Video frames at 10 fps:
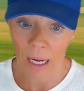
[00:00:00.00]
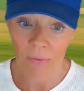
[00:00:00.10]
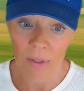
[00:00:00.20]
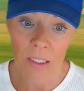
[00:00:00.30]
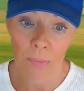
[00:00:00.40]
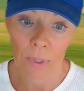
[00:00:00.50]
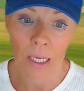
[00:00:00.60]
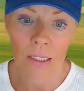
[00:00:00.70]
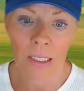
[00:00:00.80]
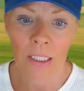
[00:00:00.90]
having
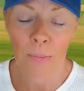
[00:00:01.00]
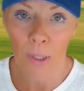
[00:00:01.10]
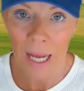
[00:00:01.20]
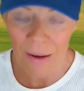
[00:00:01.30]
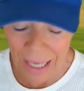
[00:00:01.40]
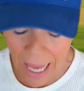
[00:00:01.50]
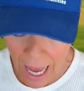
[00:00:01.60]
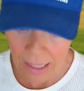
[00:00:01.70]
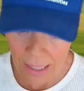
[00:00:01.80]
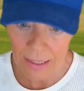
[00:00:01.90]
supplies, it's about having
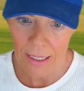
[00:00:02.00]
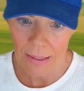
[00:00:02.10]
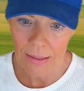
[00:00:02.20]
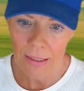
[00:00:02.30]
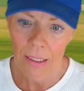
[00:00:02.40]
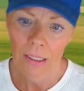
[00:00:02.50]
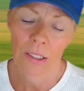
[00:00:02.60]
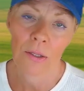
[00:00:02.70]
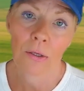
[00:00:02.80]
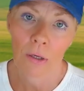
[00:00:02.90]
access
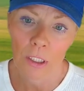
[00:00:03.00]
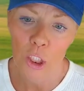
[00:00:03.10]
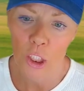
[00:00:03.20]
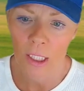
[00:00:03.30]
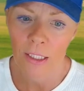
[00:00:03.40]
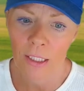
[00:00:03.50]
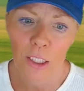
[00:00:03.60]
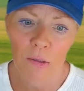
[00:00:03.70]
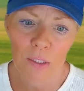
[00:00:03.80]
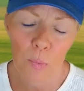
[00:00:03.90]
to the knowledge needed
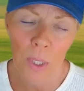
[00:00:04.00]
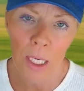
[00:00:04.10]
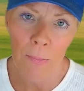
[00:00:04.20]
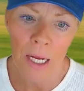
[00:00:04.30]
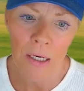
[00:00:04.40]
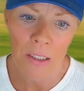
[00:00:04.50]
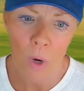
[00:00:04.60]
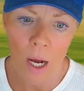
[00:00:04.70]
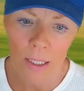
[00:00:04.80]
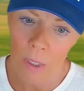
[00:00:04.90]
to use them when it matters,
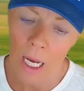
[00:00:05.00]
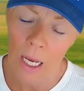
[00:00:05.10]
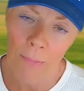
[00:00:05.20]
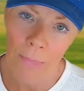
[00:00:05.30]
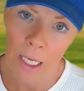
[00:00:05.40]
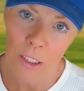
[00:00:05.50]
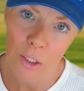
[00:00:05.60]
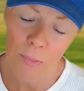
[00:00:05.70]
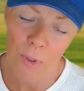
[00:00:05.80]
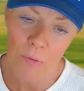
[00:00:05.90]
what matters
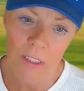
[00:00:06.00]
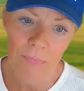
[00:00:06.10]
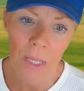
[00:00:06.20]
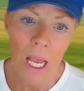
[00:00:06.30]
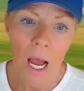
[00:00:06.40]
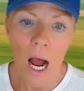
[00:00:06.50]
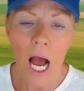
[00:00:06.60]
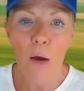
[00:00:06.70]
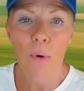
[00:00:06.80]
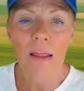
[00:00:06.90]
the most.
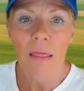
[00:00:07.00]
I want to